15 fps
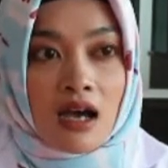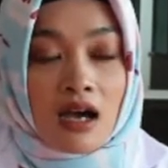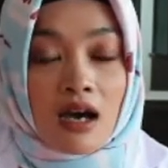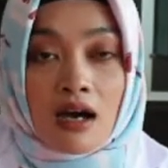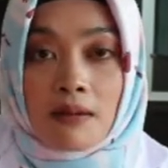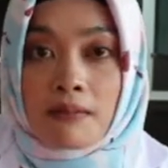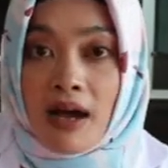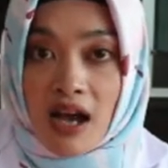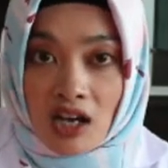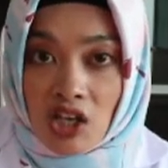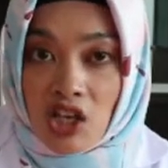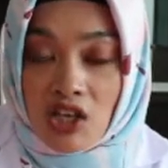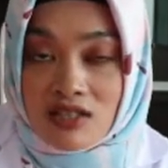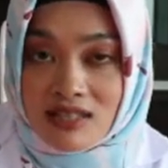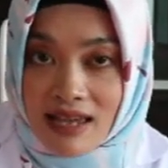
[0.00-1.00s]

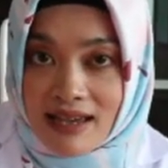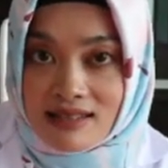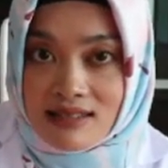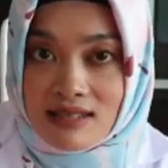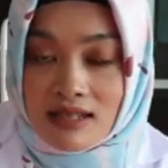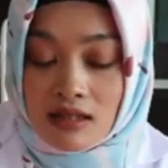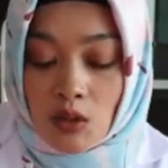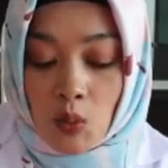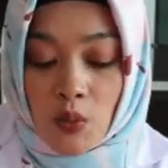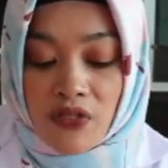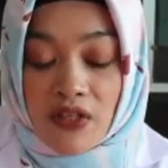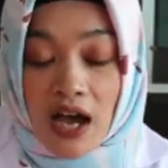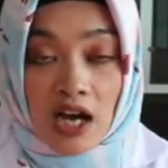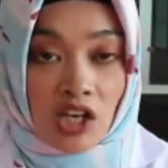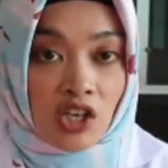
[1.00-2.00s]
aqueous acid
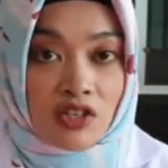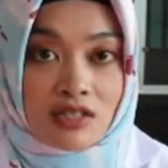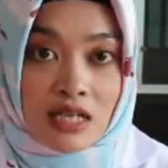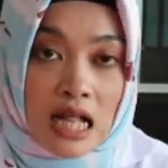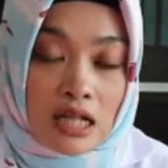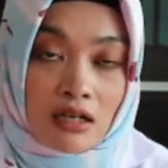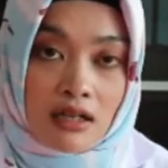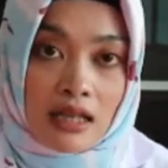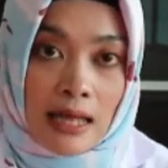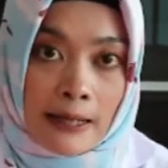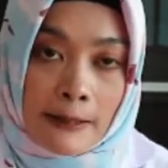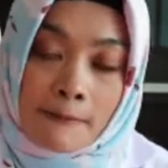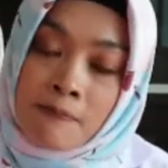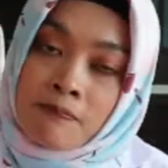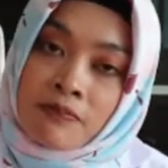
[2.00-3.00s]
with aqueous
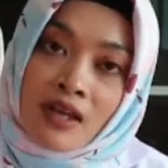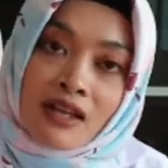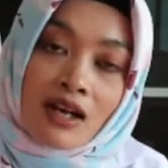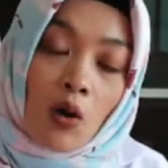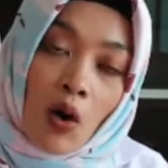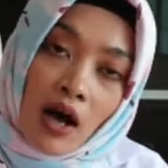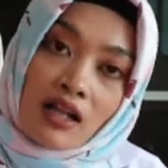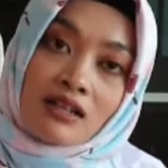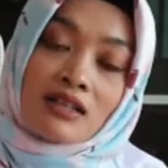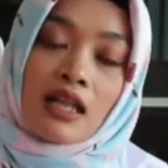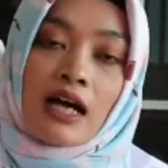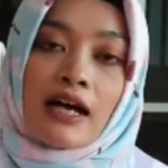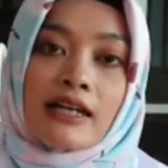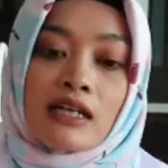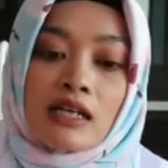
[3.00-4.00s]
alkali. Now
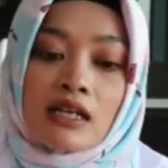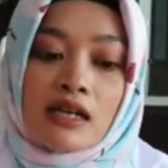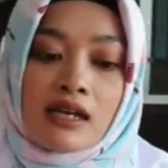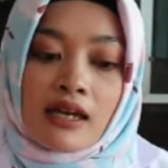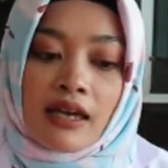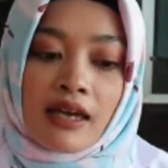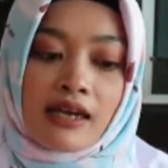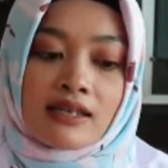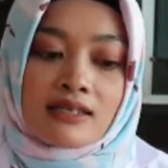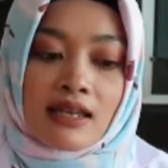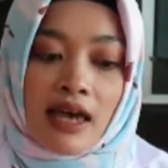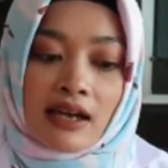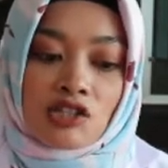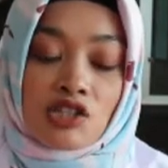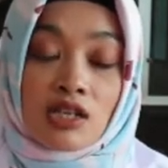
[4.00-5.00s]
alkali is
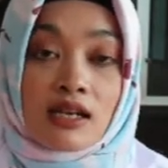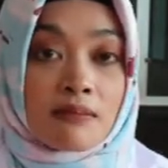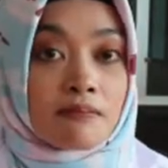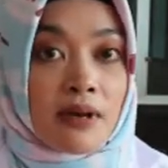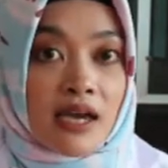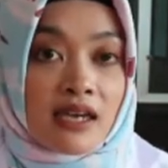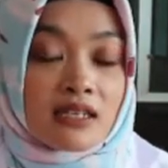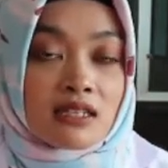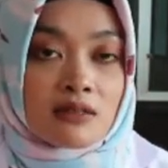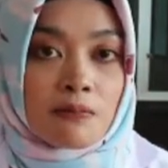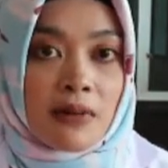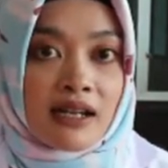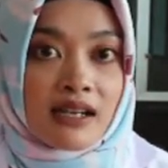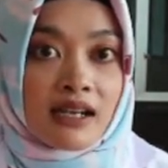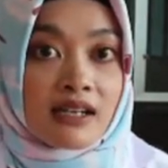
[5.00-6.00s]
actually a base,
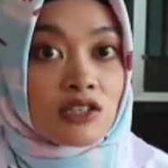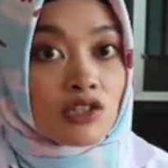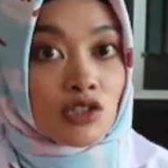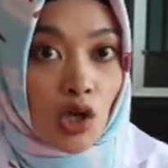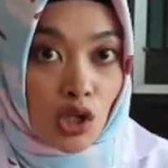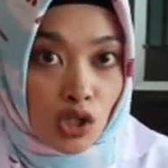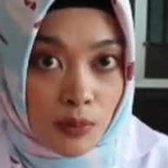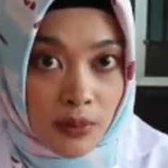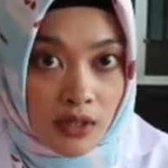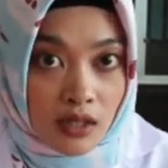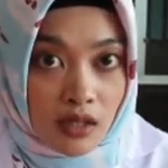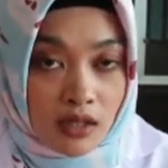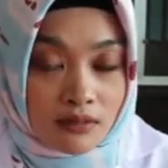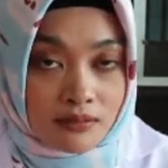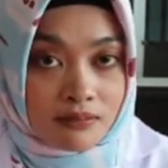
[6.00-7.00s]
but it is
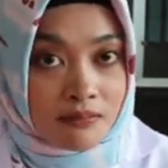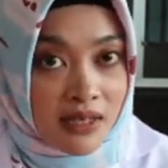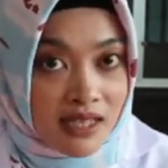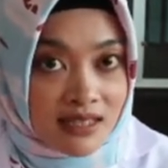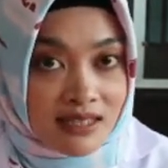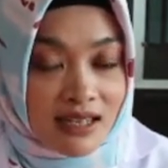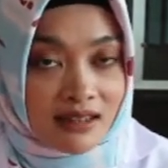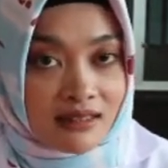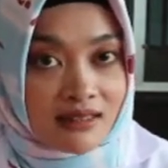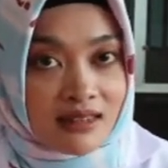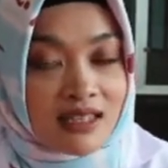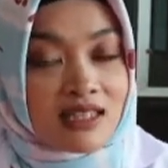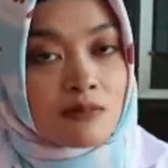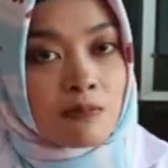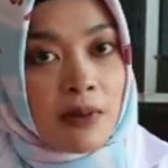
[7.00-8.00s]
soluble, means that
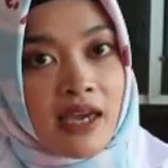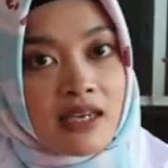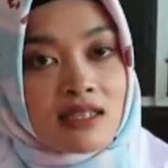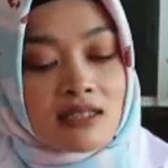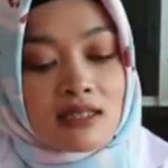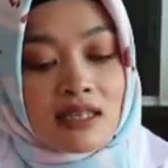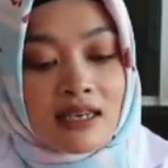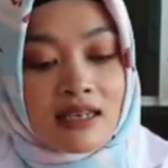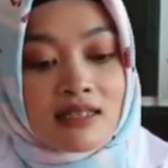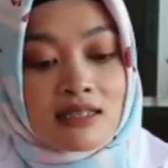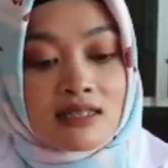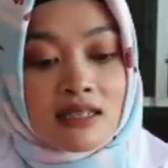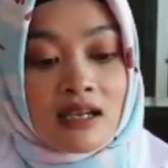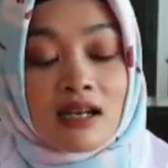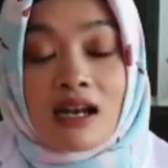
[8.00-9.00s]
this base
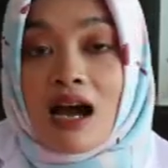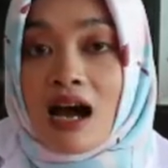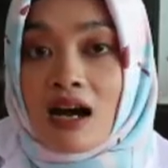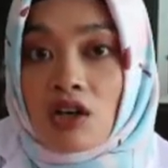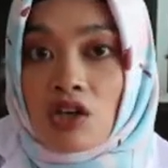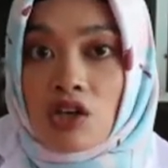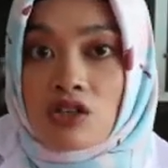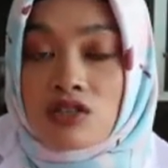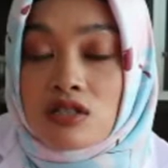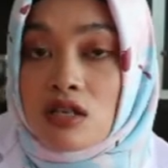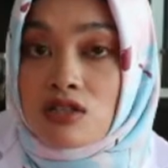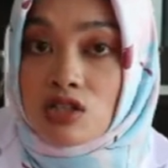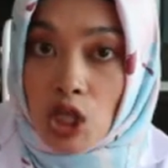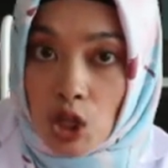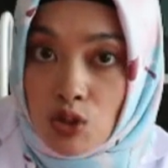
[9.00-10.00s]
is an aqueous
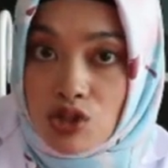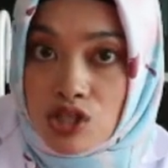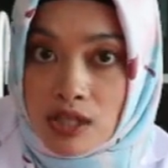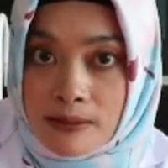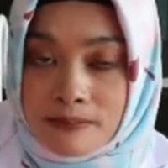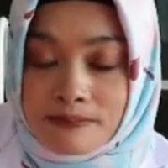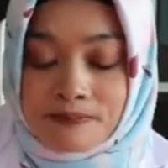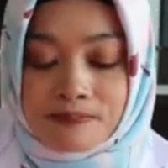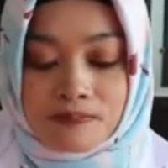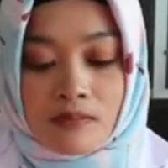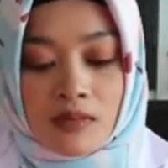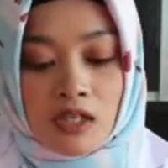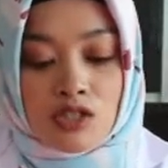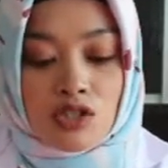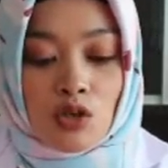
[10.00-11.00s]
solution.
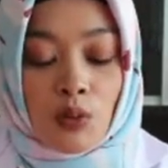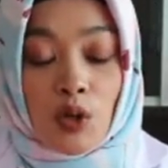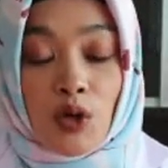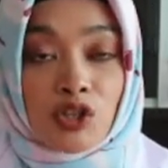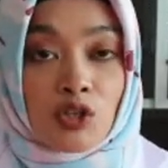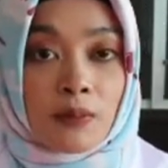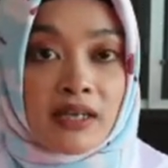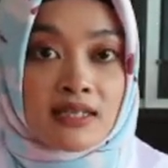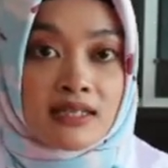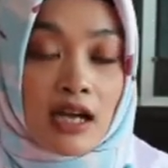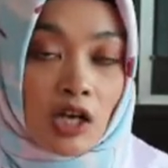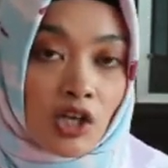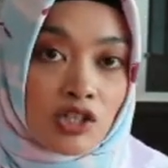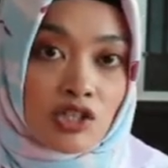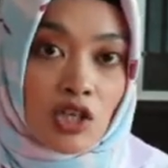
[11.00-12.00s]
So we're going to mix
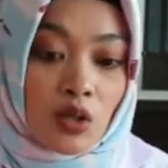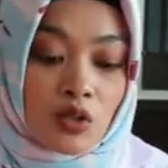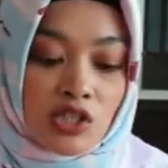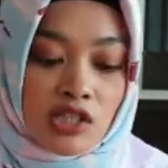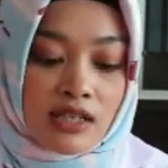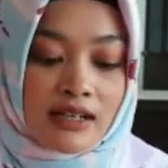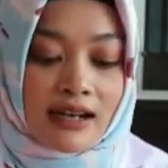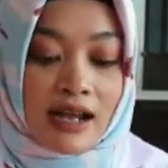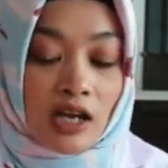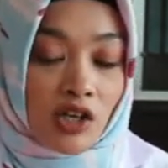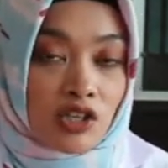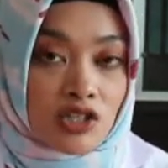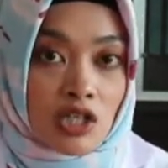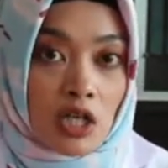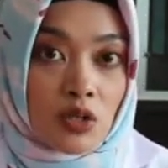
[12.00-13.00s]
aqueous solution and
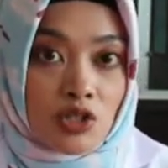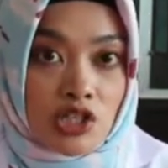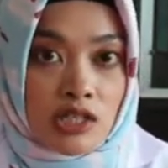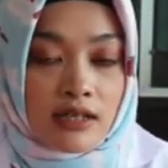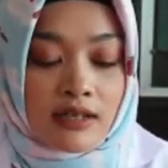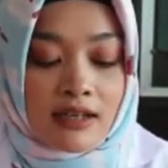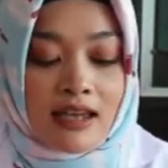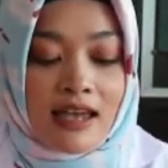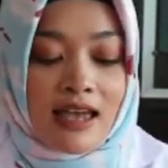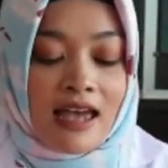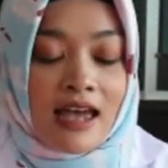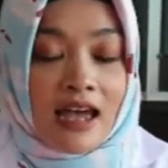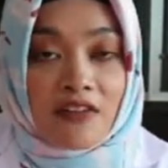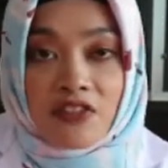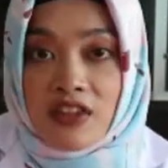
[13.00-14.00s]
aqueous solution.
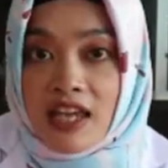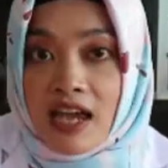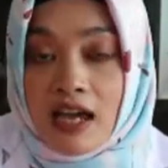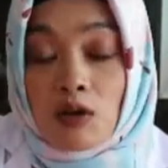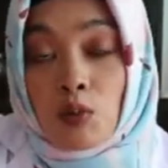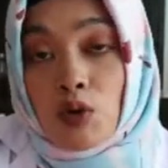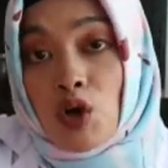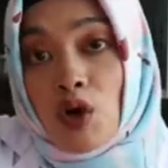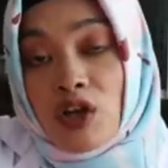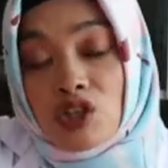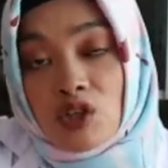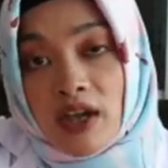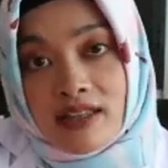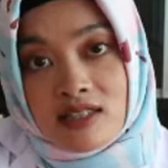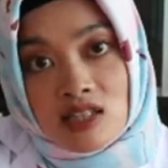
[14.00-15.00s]
At the end, we're
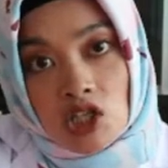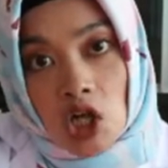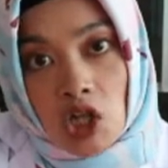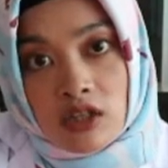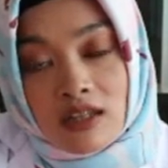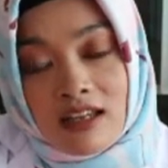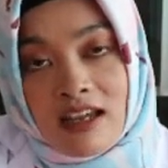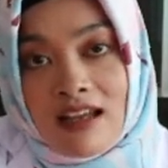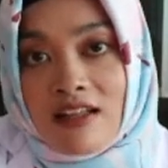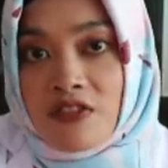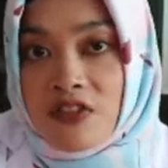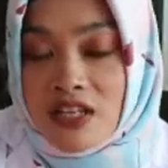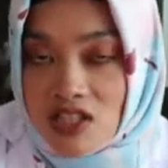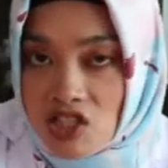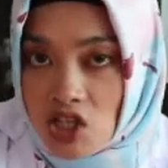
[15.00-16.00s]
going to get salt.
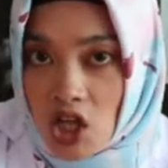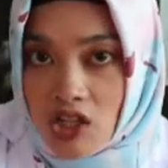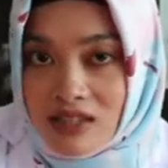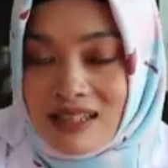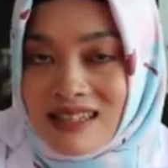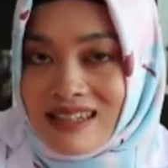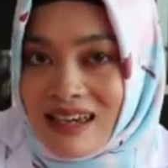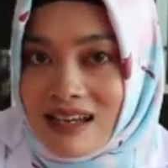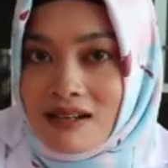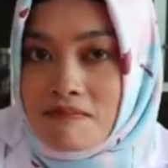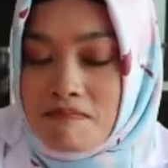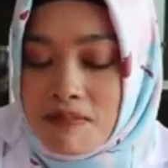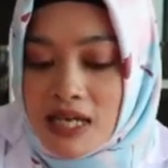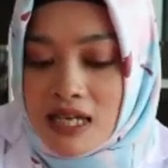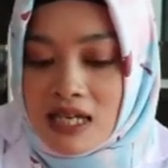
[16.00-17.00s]
This salt
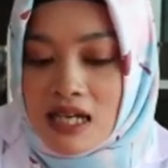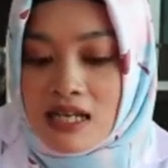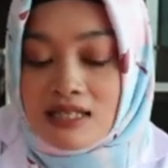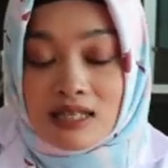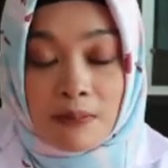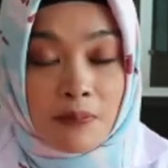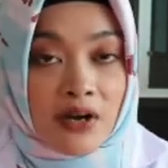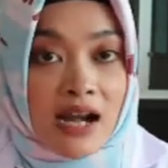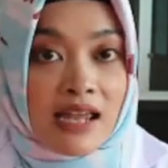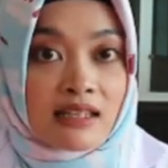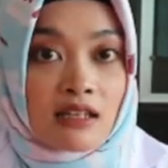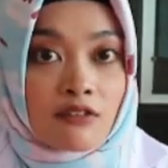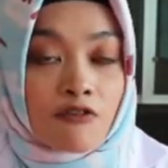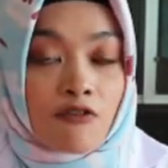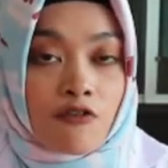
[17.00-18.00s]
can be
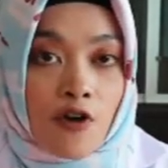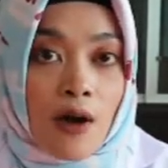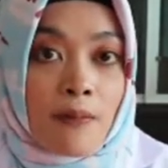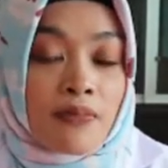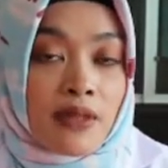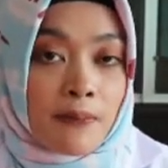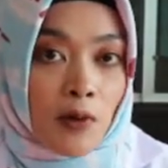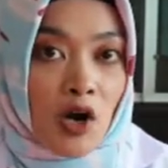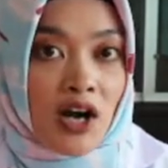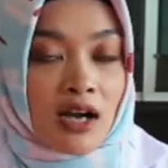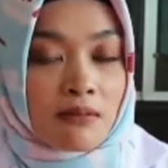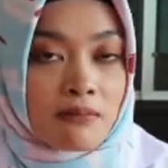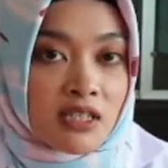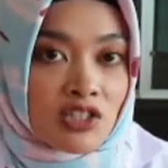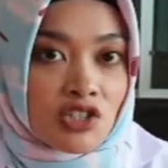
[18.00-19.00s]
separated from the
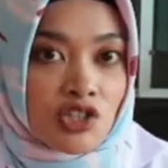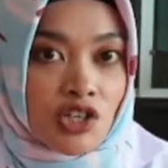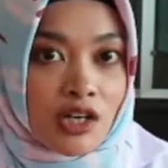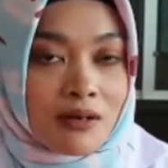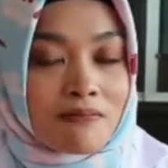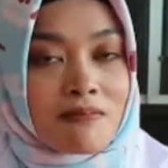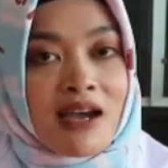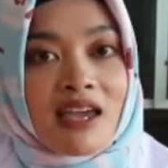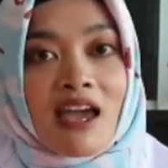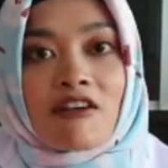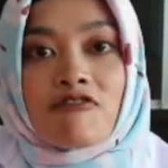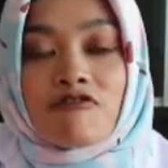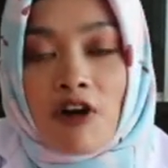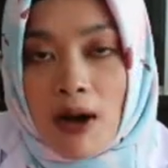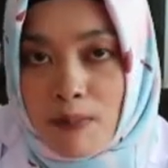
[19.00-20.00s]
product mixture by
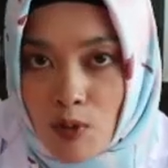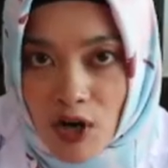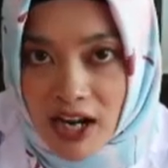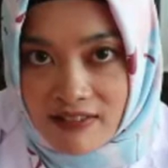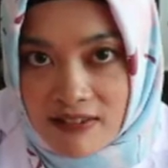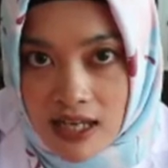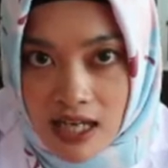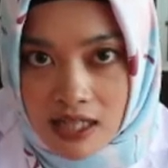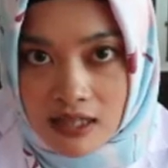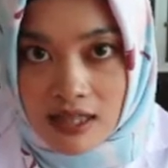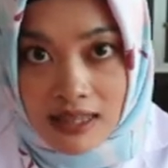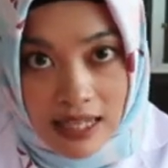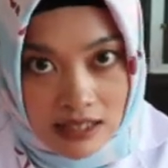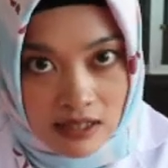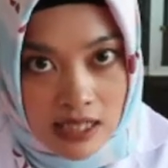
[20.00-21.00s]
evaporating
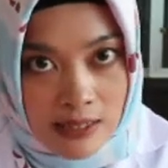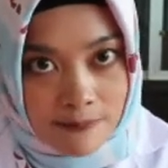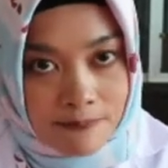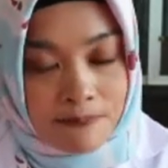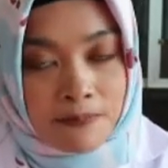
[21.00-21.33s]
it later.